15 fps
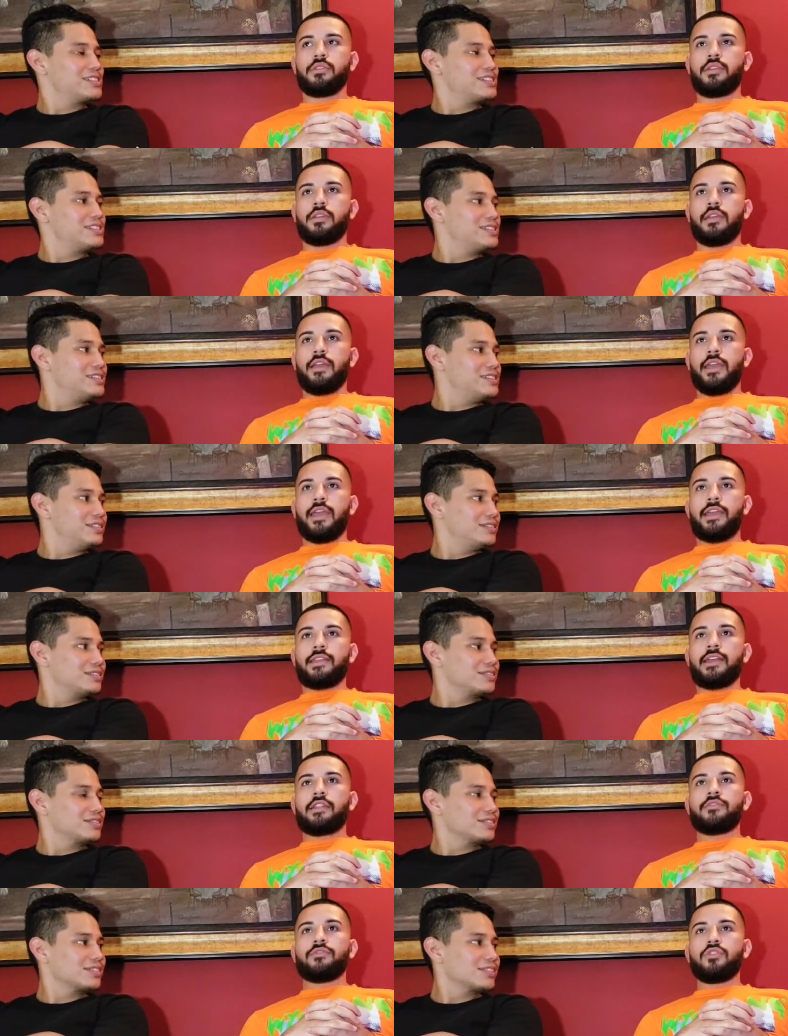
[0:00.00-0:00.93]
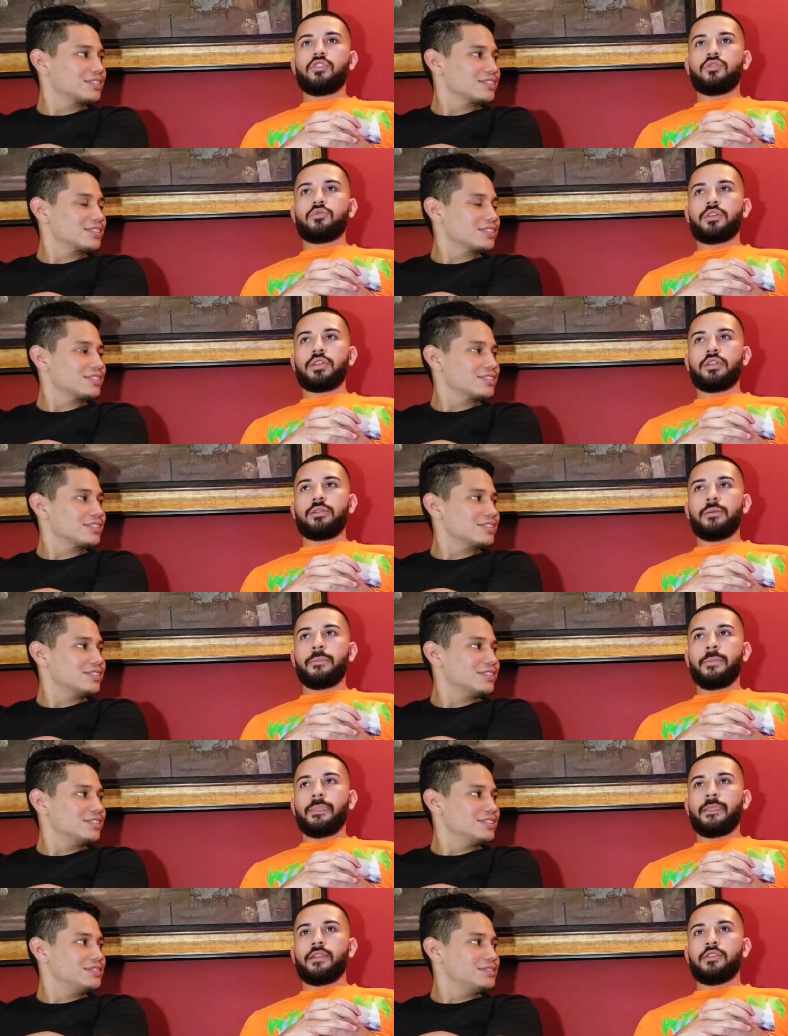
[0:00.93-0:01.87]
Speaker 1: and out of nowhere
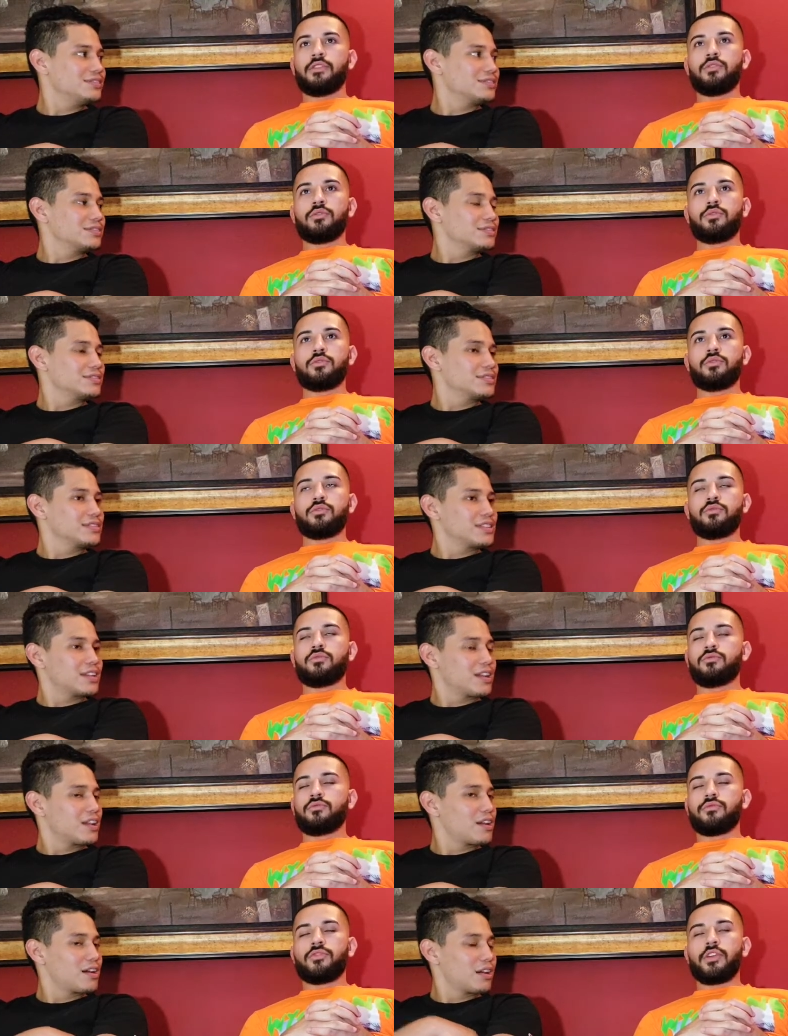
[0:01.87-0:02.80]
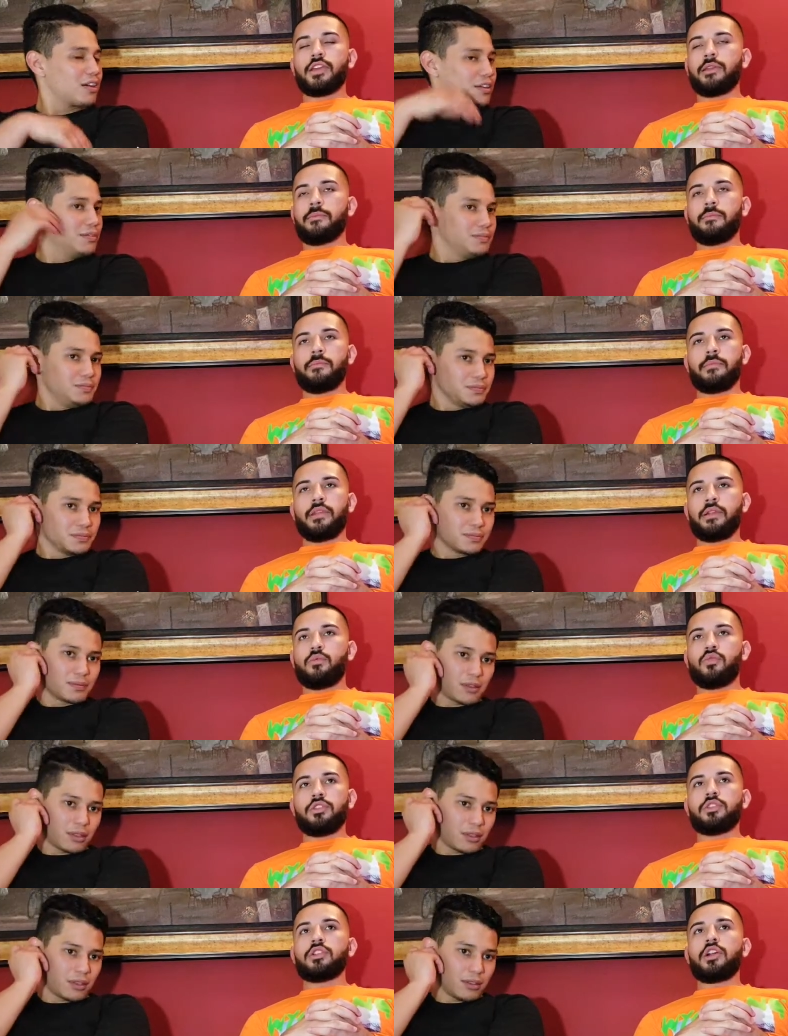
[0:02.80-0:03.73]
you fucking win
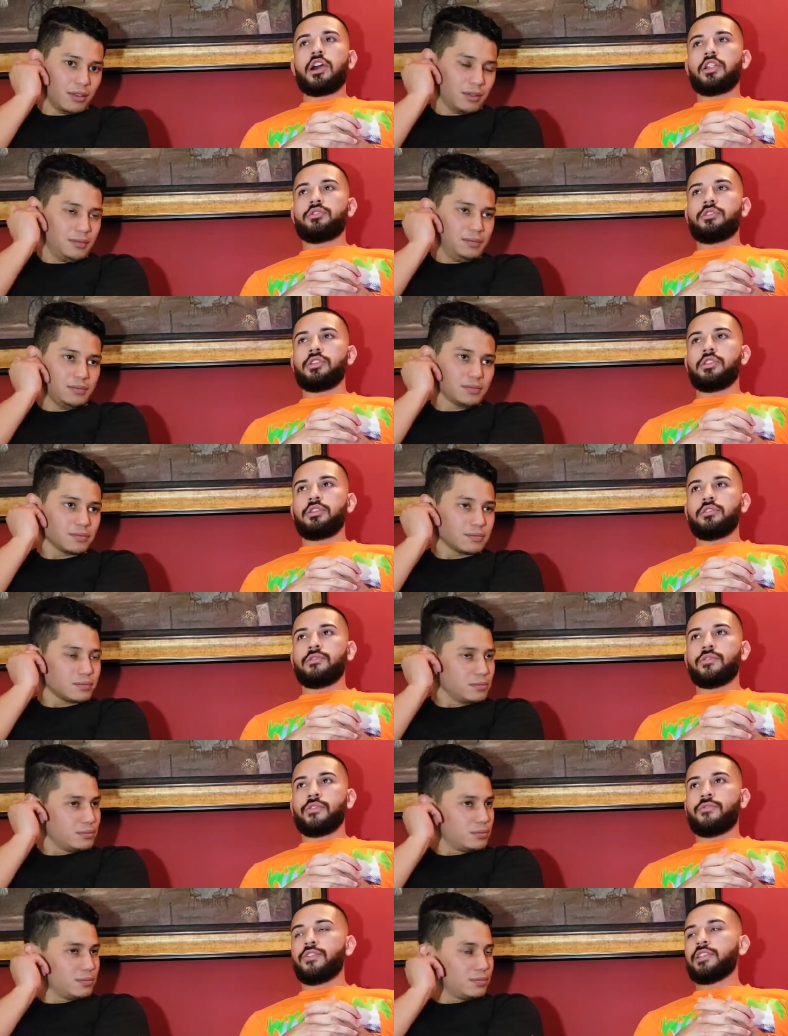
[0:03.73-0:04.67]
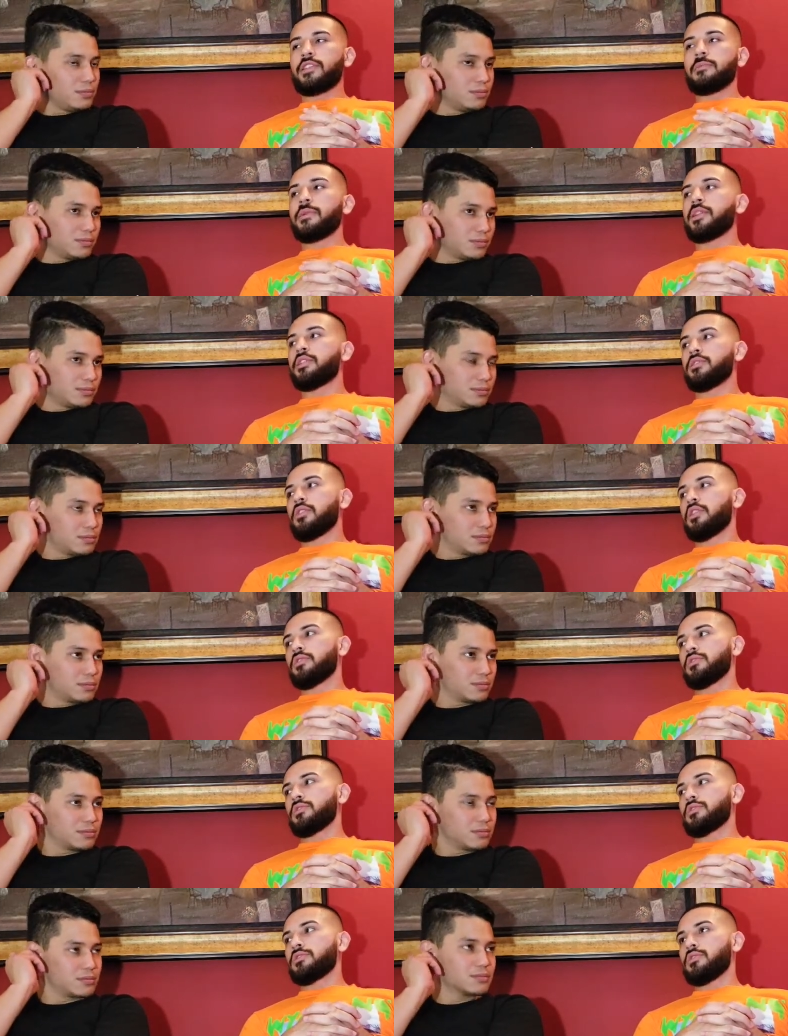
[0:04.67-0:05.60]
the lottery for fifty million dollars,
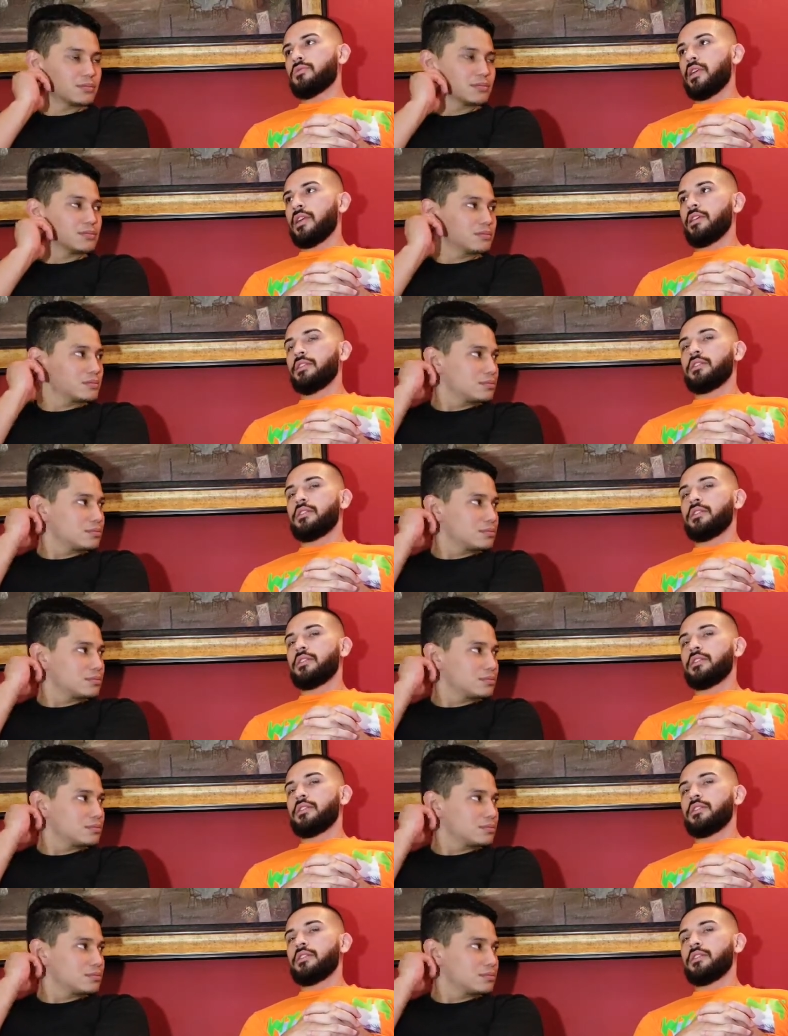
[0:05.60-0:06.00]
mm-hmm. right?